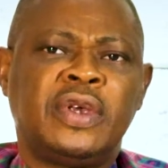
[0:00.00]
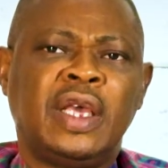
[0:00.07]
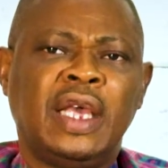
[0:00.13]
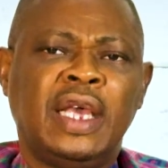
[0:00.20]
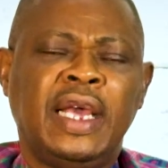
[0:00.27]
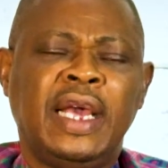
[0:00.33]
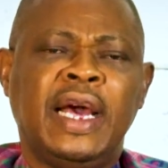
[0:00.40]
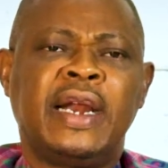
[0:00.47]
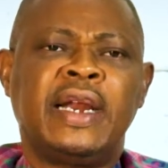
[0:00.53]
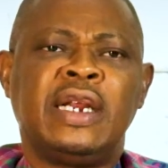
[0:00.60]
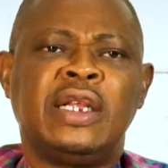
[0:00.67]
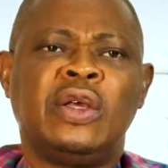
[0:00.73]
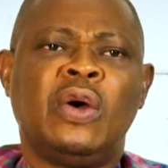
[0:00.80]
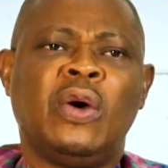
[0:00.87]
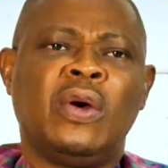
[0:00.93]

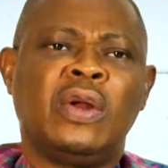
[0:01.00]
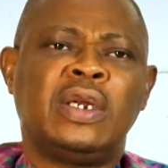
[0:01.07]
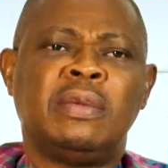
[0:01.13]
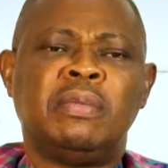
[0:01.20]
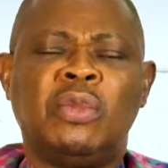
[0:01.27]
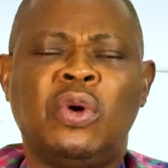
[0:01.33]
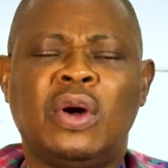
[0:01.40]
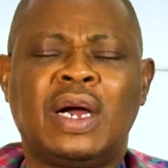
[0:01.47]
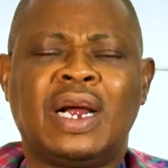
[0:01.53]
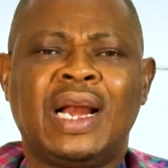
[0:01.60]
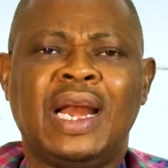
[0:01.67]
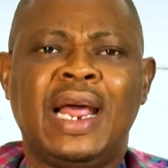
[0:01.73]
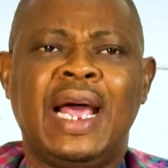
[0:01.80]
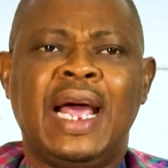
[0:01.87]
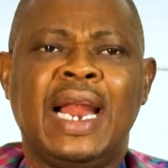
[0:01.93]
hearing God more
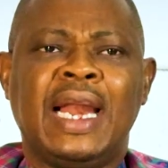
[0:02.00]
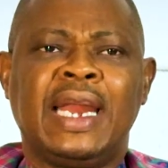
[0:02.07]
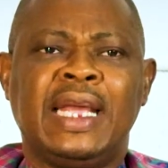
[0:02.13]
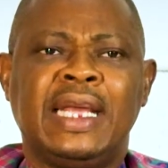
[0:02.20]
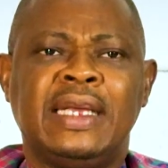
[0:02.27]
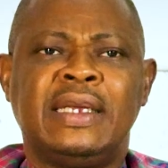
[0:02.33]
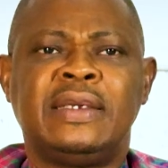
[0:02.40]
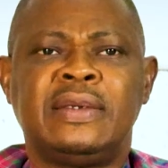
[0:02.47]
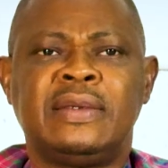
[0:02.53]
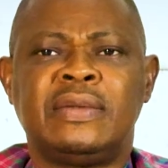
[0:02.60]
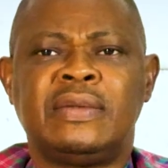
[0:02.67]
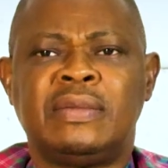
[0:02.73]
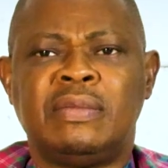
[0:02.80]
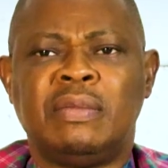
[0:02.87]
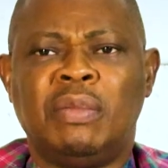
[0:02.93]
clearly,
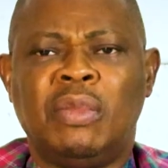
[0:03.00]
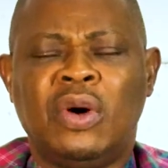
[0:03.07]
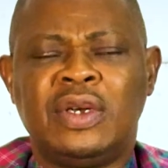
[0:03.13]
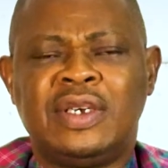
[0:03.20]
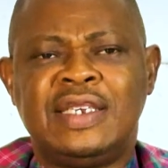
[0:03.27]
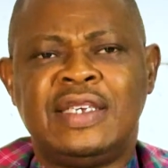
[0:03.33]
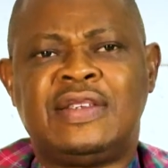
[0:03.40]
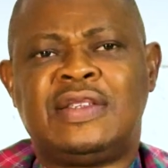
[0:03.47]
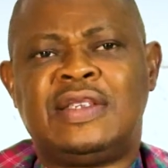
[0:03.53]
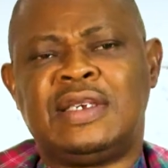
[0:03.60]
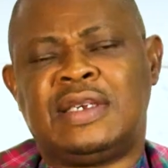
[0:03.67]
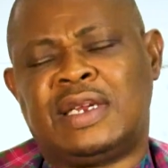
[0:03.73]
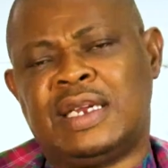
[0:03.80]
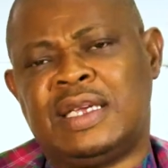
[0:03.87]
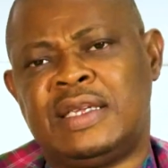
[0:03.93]
more
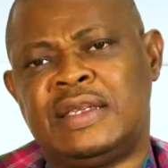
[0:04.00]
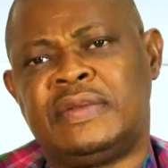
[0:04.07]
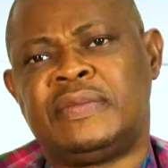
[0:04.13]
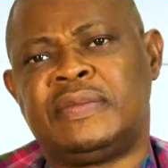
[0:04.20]
distinctly